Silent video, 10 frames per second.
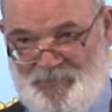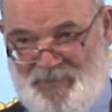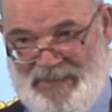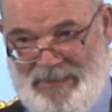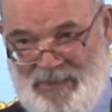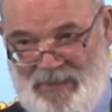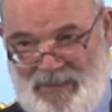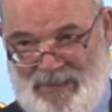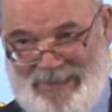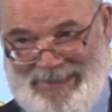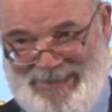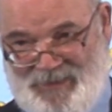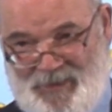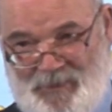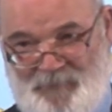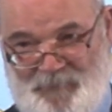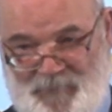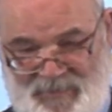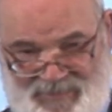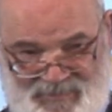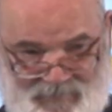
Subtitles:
would be, let's fight